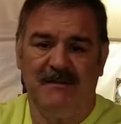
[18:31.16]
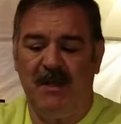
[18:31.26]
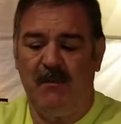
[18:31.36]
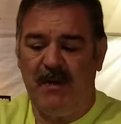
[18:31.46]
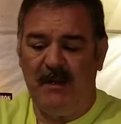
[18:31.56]

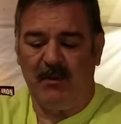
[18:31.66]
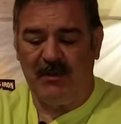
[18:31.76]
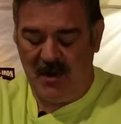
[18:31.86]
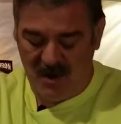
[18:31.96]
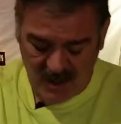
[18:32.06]
that people
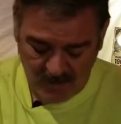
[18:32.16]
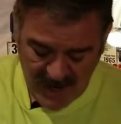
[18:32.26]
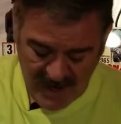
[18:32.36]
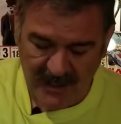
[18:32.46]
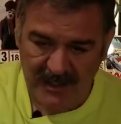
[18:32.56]
talk
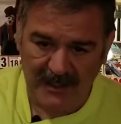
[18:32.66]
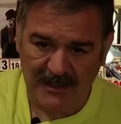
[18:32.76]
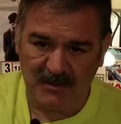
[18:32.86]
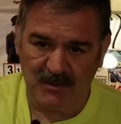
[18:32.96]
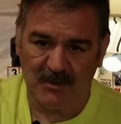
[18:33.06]
about, and
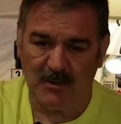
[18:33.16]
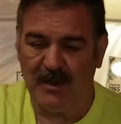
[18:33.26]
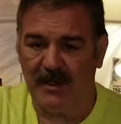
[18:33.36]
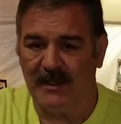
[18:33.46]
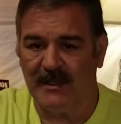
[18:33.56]
this was
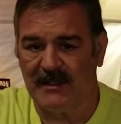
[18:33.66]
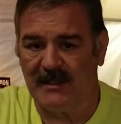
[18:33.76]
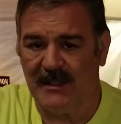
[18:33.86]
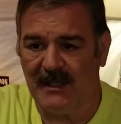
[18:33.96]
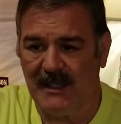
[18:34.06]
one of
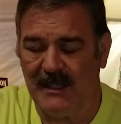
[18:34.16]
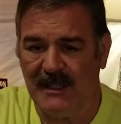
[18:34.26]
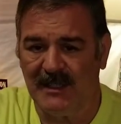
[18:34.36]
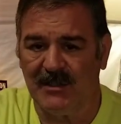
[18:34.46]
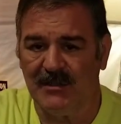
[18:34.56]
the
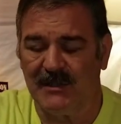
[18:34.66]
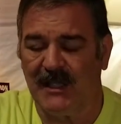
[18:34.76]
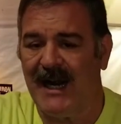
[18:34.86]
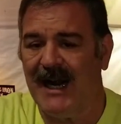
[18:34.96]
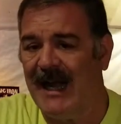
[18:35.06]
issues that
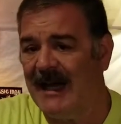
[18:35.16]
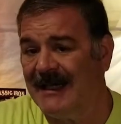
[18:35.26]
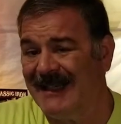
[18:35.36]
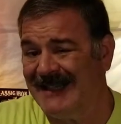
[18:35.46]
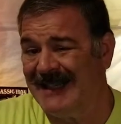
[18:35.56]
I had
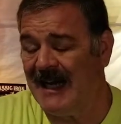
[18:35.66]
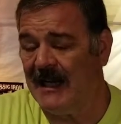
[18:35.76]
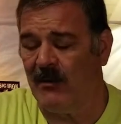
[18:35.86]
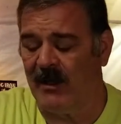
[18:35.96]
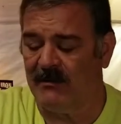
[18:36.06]
in deciding
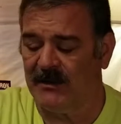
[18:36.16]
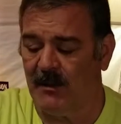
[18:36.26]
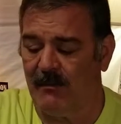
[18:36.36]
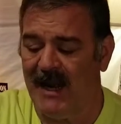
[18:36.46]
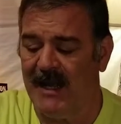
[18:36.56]
whether I was going
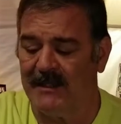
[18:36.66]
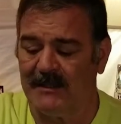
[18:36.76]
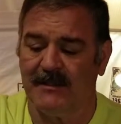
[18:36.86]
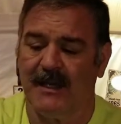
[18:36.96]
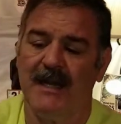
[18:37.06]
to buy this
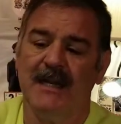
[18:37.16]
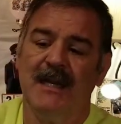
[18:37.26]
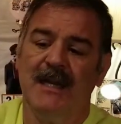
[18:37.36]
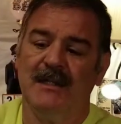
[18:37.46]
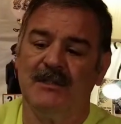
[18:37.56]
or not,
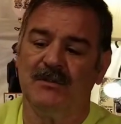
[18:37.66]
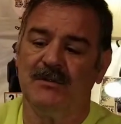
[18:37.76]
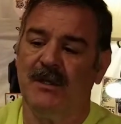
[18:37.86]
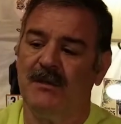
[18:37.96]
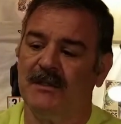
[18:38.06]
is you'll
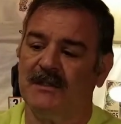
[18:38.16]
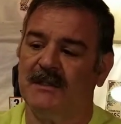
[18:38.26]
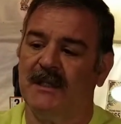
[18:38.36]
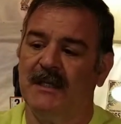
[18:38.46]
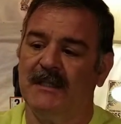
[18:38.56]
notice
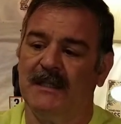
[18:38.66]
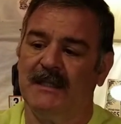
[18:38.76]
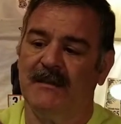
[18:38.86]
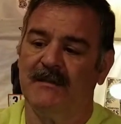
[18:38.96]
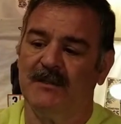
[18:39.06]
that
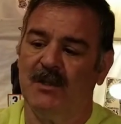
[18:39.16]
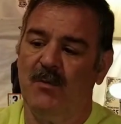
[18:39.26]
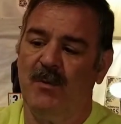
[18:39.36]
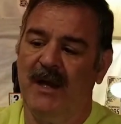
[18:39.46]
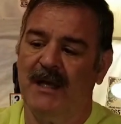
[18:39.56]
there is no
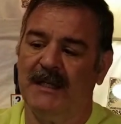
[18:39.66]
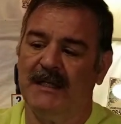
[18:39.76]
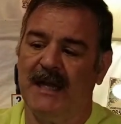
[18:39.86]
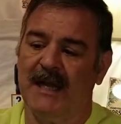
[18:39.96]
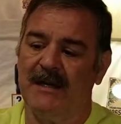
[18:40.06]
pocket
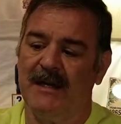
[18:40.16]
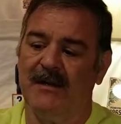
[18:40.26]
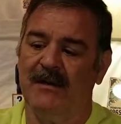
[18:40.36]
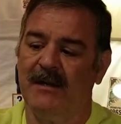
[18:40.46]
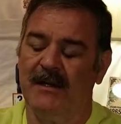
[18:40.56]
down
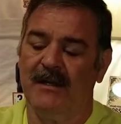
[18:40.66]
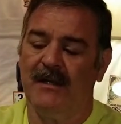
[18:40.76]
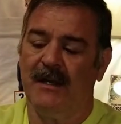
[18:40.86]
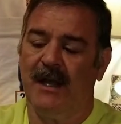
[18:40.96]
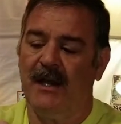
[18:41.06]
here
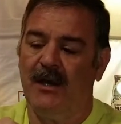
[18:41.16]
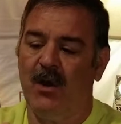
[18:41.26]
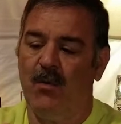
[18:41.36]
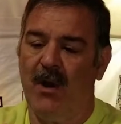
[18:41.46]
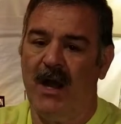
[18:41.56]
and no
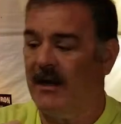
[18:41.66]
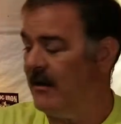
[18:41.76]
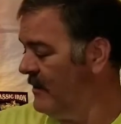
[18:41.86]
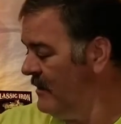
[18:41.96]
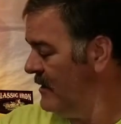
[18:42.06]

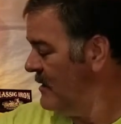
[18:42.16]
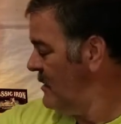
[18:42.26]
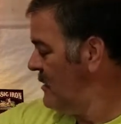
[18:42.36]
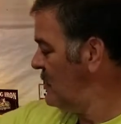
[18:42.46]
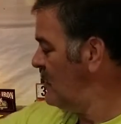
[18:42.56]
wire.
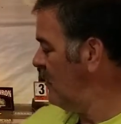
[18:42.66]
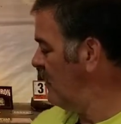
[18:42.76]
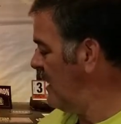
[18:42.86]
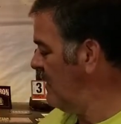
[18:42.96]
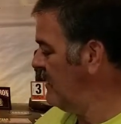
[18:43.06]
So
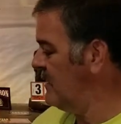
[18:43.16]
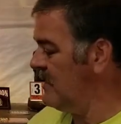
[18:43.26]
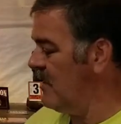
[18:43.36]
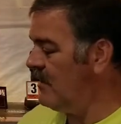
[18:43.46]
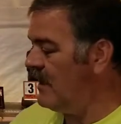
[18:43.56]
there is
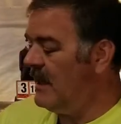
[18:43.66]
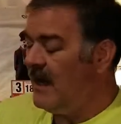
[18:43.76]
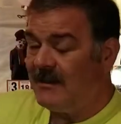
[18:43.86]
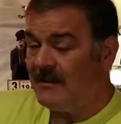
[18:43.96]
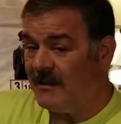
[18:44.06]
no
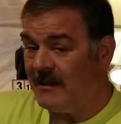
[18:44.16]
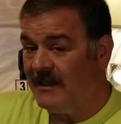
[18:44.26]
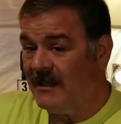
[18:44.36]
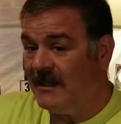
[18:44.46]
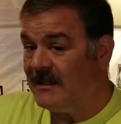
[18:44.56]
connector
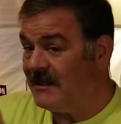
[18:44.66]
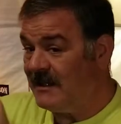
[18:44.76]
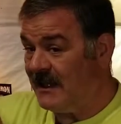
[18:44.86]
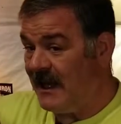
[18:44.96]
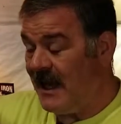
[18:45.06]

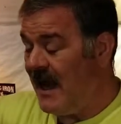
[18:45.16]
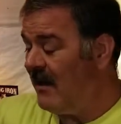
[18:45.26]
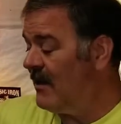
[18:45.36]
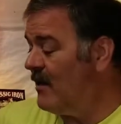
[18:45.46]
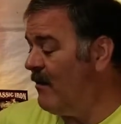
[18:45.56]
sticking out
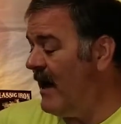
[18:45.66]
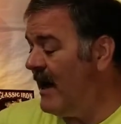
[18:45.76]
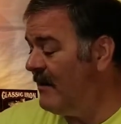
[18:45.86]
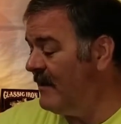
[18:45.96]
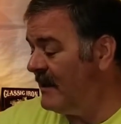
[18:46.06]
of the
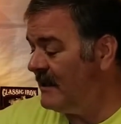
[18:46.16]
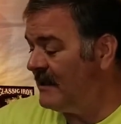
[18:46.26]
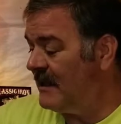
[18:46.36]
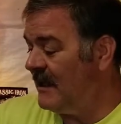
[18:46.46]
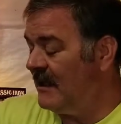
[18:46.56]
bottom of this
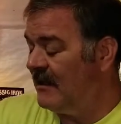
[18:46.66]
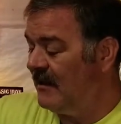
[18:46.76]
thing